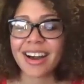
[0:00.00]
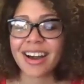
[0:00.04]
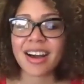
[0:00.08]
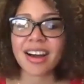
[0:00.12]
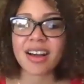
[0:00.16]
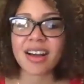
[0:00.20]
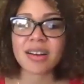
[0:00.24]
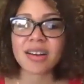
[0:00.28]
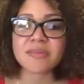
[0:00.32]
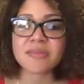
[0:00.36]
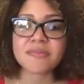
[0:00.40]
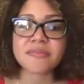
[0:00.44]

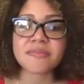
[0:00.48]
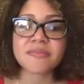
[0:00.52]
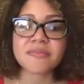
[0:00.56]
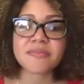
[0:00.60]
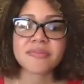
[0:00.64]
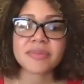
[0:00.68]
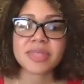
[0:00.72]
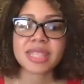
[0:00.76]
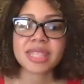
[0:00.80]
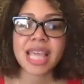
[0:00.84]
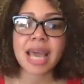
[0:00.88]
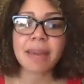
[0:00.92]
Um,
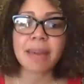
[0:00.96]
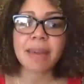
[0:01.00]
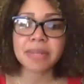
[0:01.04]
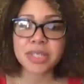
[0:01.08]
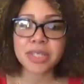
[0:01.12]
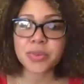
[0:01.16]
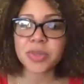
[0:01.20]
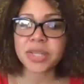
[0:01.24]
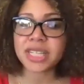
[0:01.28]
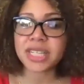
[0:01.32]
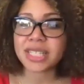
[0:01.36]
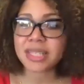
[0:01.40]
that
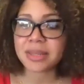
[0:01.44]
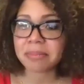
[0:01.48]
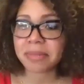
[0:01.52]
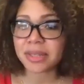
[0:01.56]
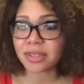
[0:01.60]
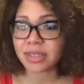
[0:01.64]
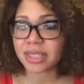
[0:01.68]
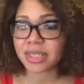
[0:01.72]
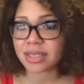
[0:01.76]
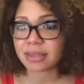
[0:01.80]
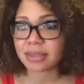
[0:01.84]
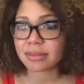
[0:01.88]
means we need to
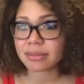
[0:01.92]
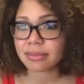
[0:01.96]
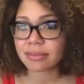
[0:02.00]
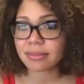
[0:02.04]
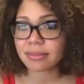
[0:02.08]
build it.